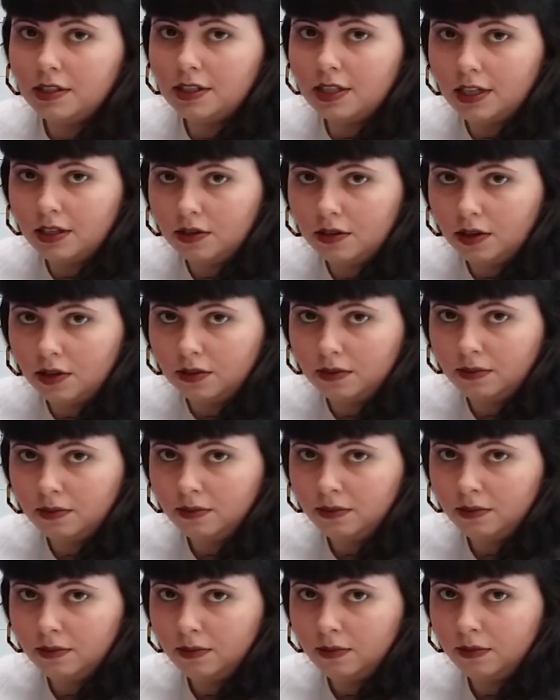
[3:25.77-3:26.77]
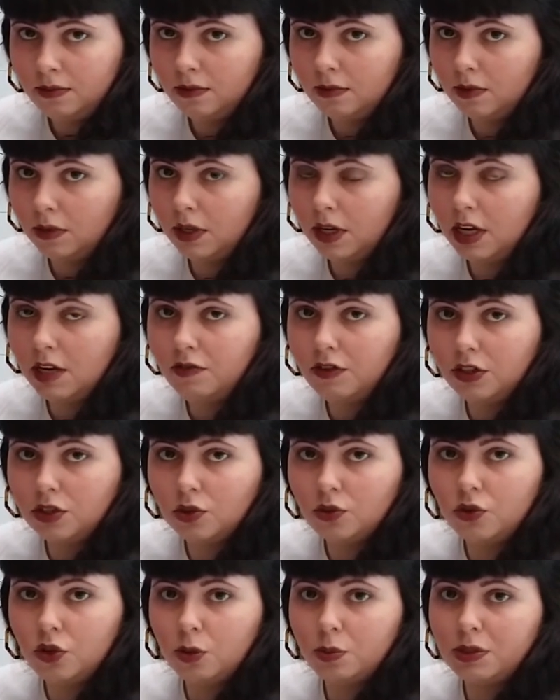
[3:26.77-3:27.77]
signal. Okay, if it's
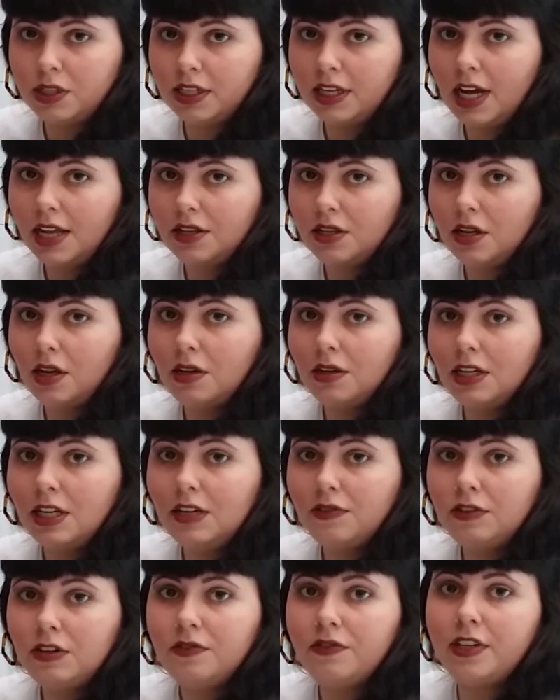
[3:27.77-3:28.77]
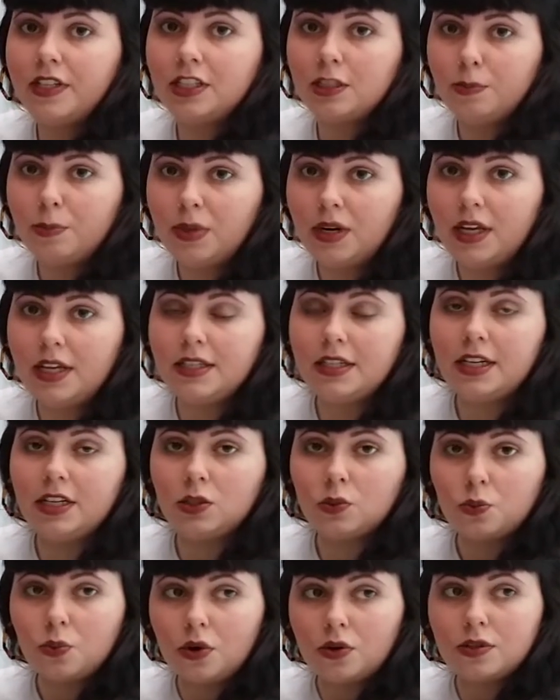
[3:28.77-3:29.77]
grouped together, even if it's split, it's
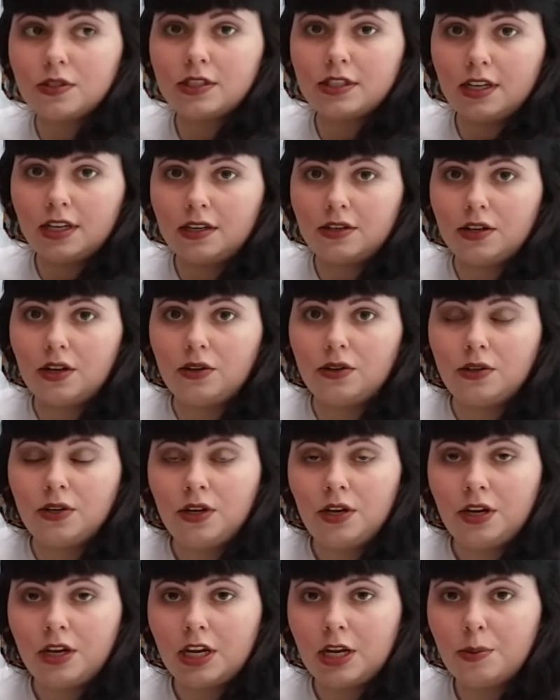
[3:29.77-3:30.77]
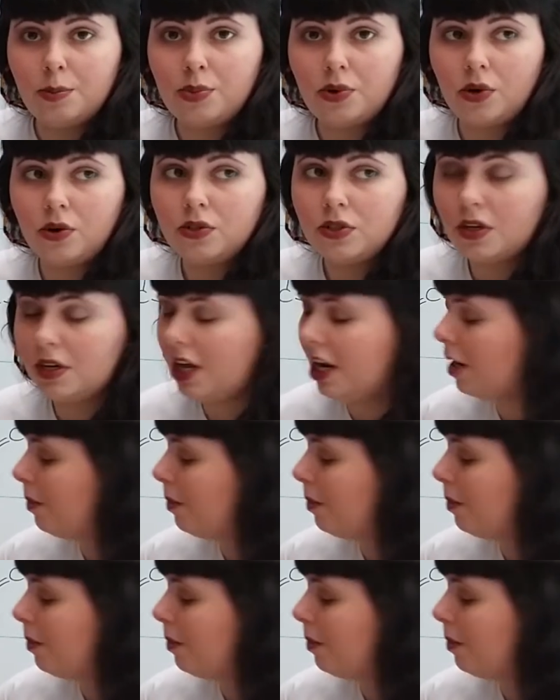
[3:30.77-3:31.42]
one signal in proton